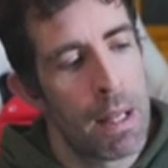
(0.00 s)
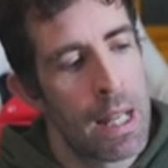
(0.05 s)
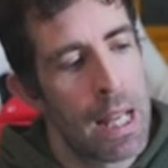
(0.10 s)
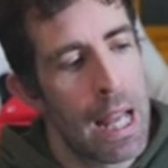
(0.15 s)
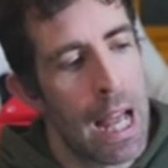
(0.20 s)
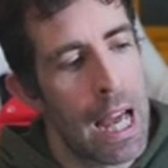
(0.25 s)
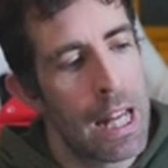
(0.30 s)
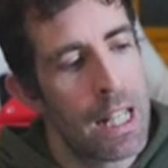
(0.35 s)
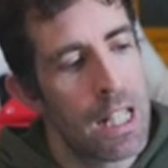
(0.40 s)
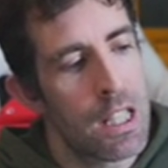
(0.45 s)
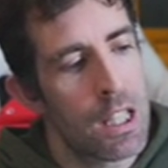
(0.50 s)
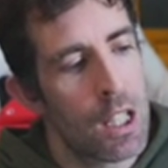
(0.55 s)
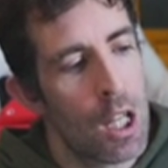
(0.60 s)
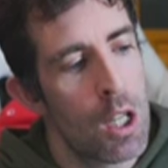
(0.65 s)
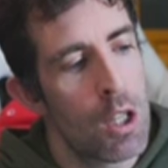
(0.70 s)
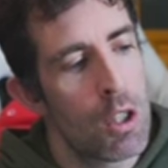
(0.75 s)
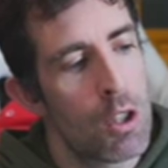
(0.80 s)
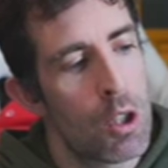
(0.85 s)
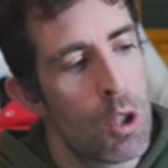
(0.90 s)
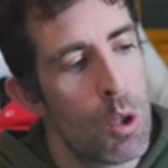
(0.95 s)
and it's going
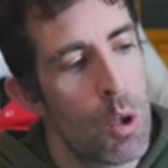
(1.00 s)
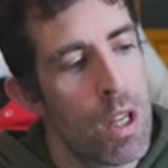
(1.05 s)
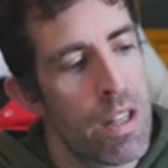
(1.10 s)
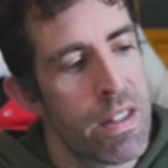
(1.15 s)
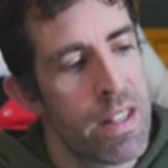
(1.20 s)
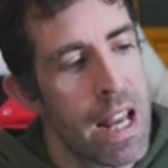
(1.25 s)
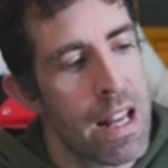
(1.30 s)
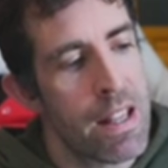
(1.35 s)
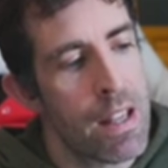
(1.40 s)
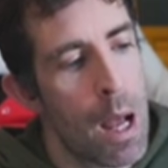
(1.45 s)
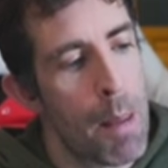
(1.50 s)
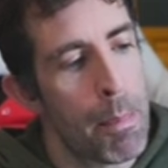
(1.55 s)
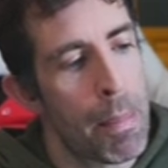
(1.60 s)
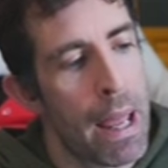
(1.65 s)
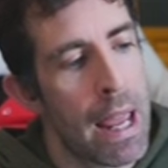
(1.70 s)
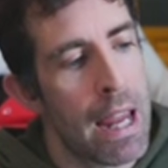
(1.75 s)
to set up a